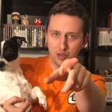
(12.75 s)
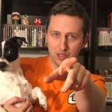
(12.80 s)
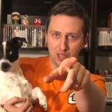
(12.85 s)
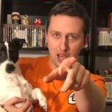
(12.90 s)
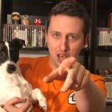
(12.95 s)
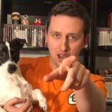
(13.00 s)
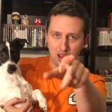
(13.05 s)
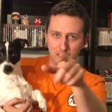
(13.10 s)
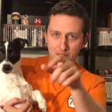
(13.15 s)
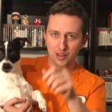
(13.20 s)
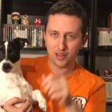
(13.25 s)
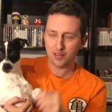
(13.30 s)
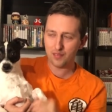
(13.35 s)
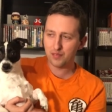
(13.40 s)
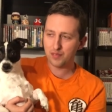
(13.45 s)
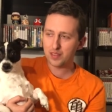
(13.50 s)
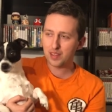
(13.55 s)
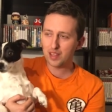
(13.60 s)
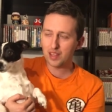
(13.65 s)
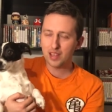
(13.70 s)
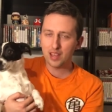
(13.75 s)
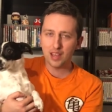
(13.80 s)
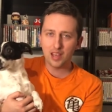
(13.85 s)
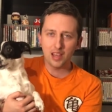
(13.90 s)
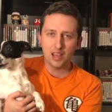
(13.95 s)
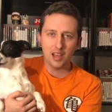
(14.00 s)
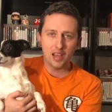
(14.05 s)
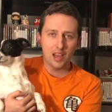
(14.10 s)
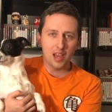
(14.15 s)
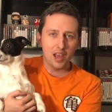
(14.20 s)
What's that?
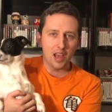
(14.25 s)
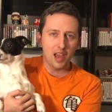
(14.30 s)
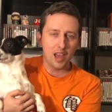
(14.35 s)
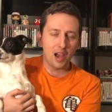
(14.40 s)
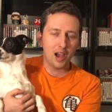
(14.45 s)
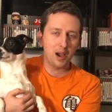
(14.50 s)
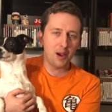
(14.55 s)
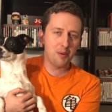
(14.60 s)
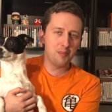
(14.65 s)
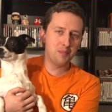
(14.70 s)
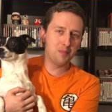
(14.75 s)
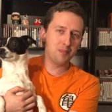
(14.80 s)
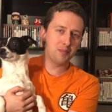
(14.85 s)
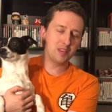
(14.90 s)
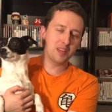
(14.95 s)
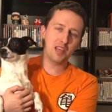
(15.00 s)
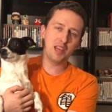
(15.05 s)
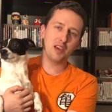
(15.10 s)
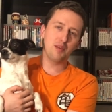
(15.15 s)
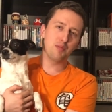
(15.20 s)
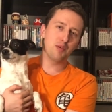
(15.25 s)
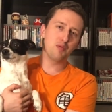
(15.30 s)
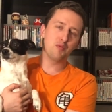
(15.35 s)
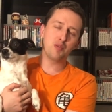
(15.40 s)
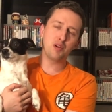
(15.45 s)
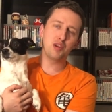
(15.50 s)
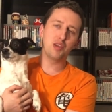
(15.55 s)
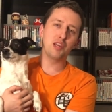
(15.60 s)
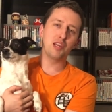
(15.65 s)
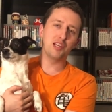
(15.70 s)
Um, yeah, I've been
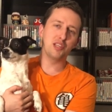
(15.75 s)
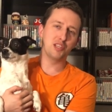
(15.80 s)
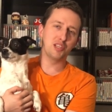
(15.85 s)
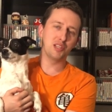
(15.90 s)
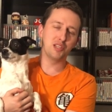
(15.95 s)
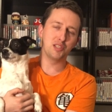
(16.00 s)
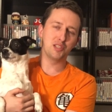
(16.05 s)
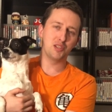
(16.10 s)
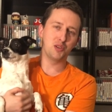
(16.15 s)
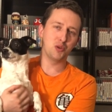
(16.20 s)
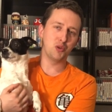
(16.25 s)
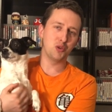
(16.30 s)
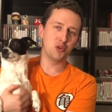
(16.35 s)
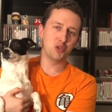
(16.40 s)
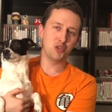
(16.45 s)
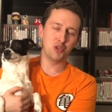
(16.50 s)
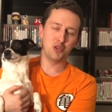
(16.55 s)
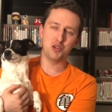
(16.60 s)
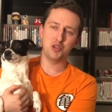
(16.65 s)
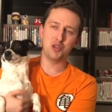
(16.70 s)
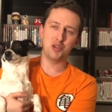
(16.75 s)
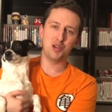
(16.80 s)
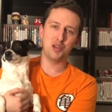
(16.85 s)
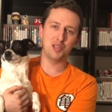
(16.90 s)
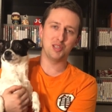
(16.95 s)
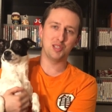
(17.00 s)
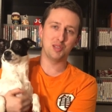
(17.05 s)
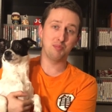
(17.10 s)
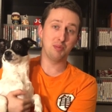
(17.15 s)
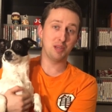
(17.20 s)
really itching to show you
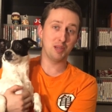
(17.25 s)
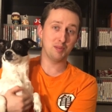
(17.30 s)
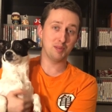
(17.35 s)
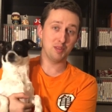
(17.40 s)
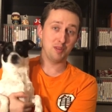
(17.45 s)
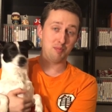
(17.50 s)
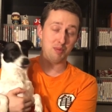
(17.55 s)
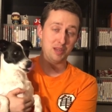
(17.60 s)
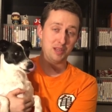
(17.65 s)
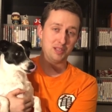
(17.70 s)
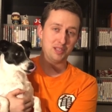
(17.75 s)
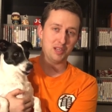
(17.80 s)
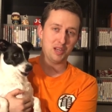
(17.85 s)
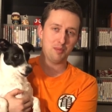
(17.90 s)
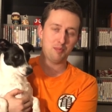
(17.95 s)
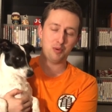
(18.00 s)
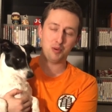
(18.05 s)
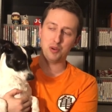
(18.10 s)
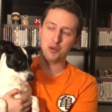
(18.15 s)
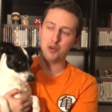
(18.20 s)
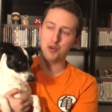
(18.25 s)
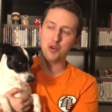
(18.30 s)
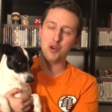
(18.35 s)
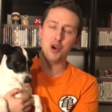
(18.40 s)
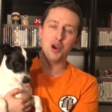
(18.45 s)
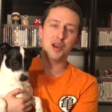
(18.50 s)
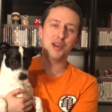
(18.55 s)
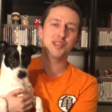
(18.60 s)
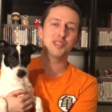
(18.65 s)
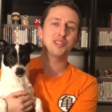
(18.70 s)
guys the pickups I picked up. I've got a
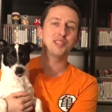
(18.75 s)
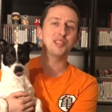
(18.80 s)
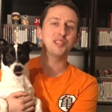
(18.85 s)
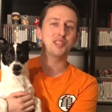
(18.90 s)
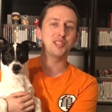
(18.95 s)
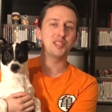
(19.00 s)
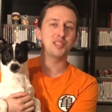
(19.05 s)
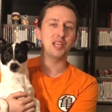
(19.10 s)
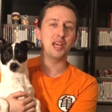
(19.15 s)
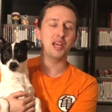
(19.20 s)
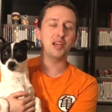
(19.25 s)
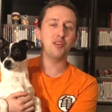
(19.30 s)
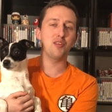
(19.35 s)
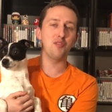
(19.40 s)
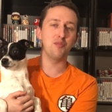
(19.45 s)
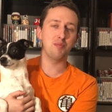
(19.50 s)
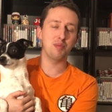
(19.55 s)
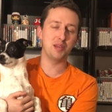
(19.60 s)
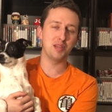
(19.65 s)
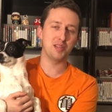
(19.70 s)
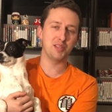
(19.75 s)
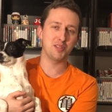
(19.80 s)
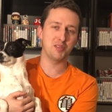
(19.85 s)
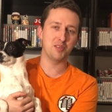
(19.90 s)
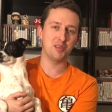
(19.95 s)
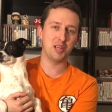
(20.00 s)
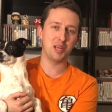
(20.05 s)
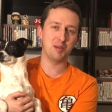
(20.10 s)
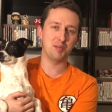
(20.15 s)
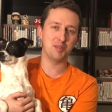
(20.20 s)
nice stack of
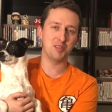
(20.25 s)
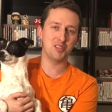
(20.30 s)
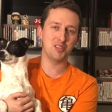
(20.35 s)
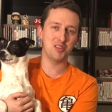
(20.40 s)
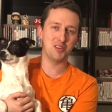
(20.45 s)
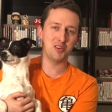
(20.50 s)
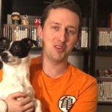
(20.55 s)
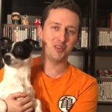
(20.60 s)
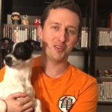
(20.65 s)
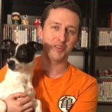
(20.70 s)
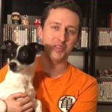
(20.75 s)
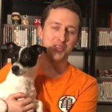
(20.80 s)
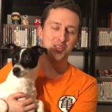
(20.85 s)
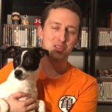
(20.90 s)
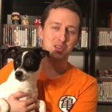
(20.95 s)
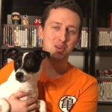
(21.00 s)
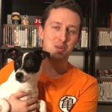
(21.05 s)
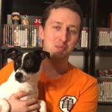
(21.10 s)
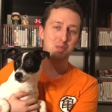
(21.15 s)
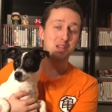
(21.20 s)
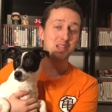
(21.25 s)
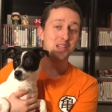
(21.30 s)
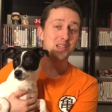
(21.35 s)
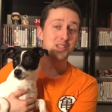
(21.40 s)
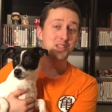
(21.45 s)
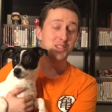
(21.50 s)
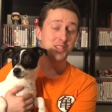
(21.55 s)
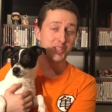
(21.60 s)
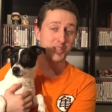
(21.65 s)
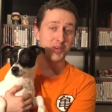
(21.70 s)
PS3 games to show you, so
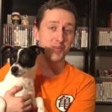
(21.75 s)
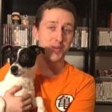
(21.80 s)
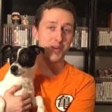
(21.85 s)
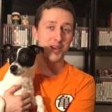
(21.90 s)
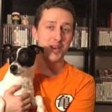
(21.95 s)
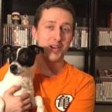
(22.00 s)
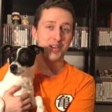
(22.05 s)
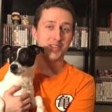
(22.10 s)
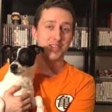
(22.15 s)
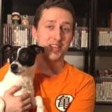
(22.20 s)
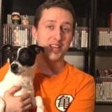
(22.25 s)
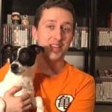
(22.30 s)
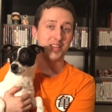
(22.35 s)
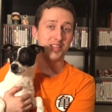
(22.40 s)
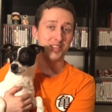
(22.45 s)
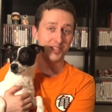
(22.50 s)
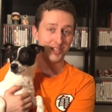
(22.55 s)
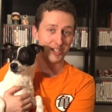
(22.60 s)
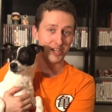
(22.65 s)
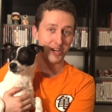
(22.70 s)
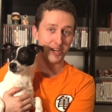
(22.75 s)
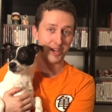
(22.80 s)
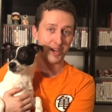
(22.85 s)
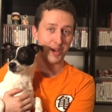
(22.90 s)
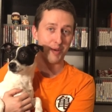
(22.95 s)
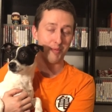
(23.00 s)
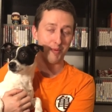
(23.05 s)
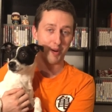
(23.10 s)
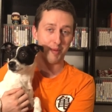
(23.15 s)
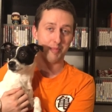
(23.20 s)
please stick around and let's check
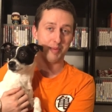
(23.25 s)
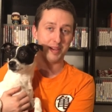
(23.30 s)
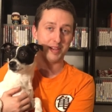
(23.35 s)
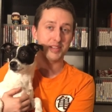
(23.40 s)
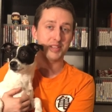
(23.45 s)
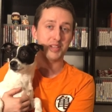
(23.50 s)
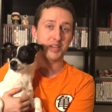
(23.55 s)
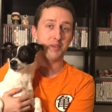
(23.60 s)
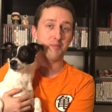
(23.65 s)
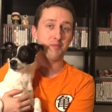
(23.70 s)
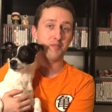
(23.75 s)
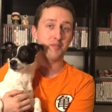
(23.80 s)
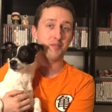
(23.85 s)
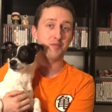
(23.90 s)
out what I picked up